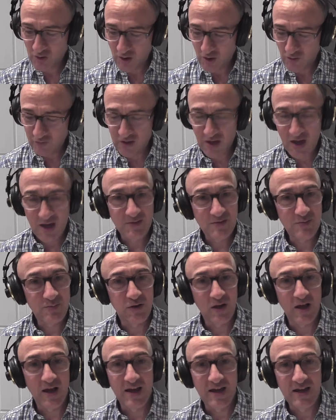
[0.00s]
games
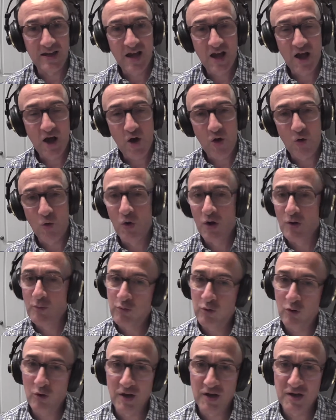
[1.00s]
played, 1
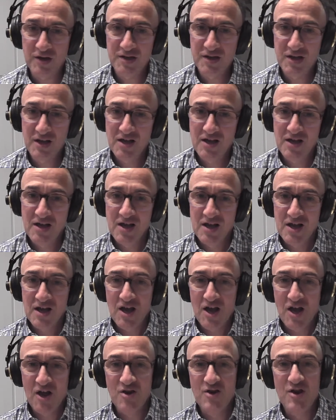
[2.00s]
point,
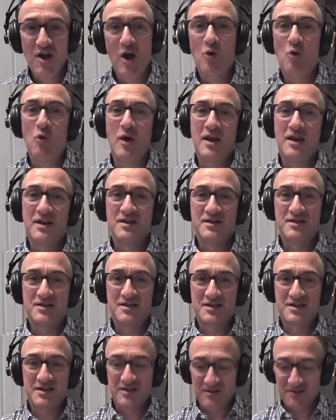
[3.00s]
no
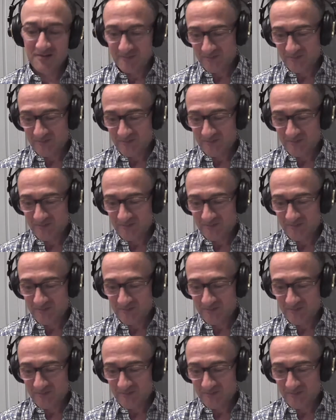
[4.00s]
wins,